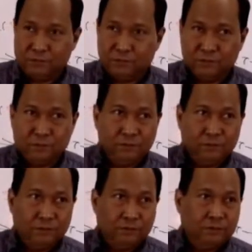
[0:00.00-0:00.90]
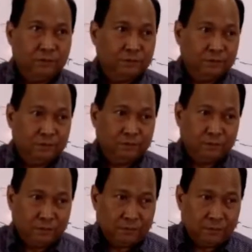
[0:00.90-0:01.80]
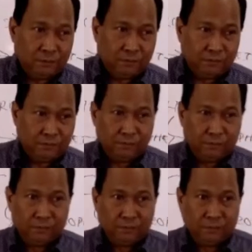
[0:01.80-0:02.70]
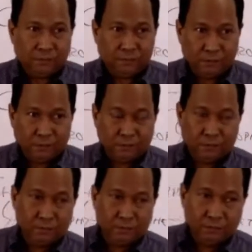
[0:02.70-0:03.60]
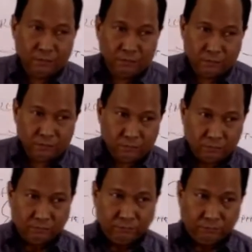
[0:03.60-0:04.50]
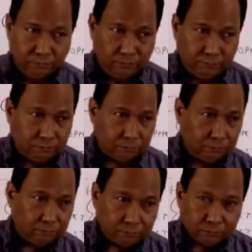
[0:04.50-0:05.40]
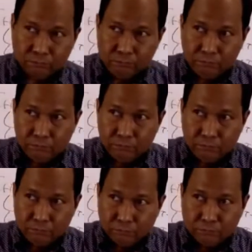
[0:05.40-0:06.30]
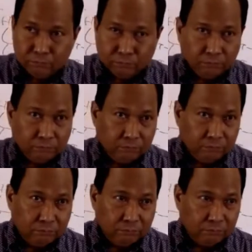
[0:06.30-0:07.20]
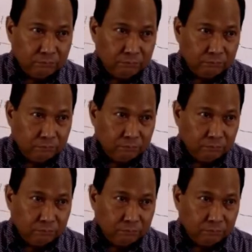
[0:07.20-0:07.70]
Nobody speaks.